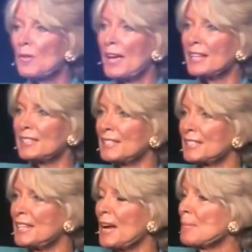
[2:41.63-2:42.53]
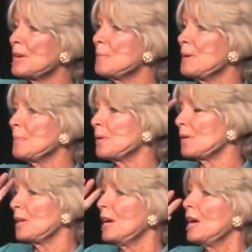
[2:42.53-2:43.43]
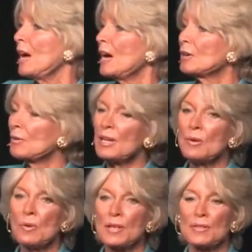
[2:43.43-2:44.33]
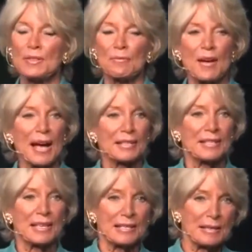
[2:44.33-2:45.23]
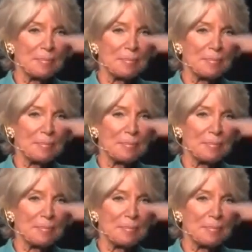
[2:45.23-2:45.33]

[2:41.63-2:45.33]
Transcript: of hands to see how many people agree with the fact that